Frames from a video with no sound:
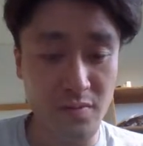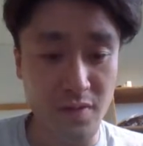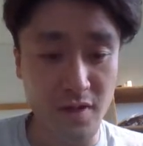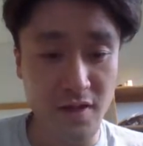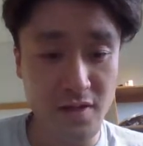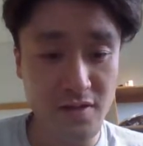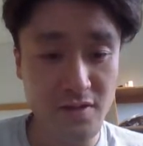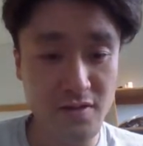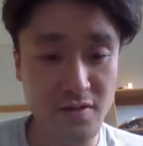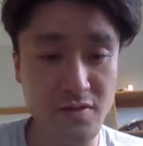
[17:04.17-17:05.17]
I
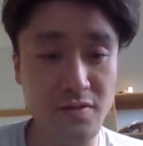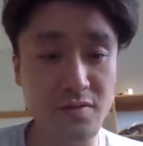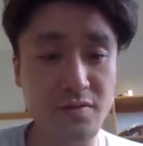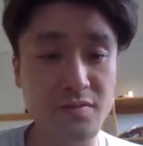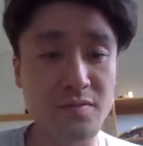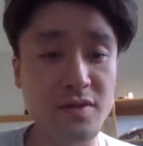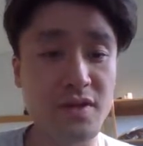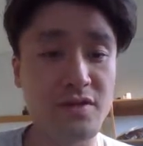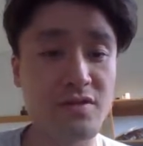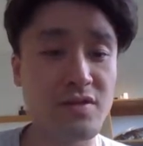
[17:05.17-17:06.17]
guess
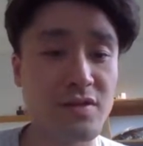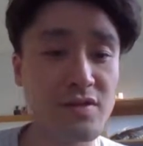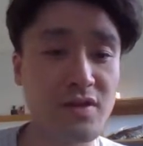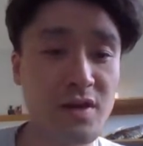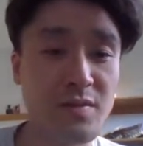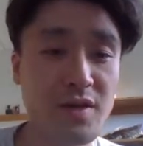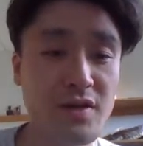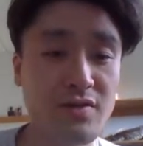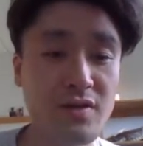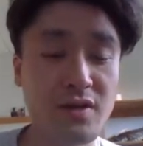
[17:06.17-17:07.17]
it's gonna be
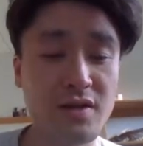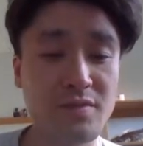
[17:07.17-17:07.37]
definitely